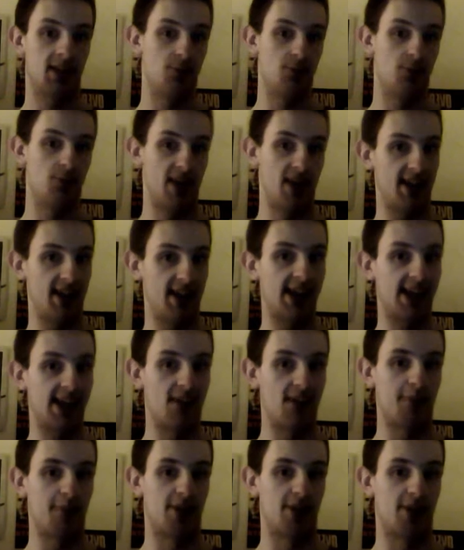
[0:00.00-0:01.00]
We need to give
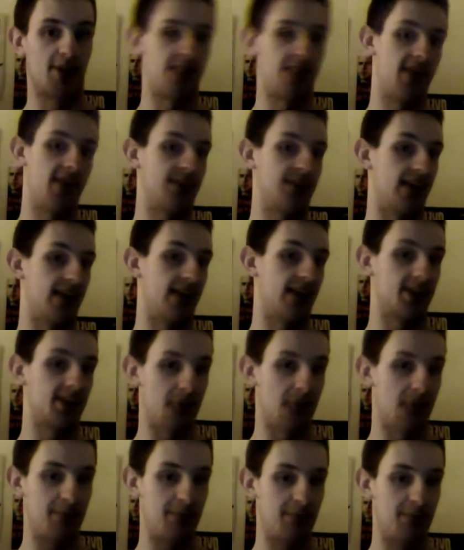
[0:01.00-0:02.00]
up on him. That's
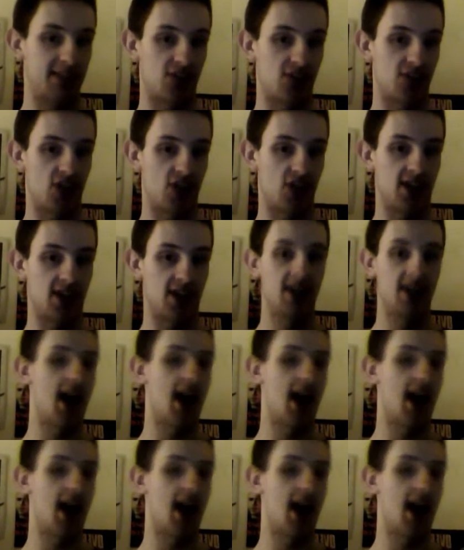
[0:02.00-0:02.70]
my position.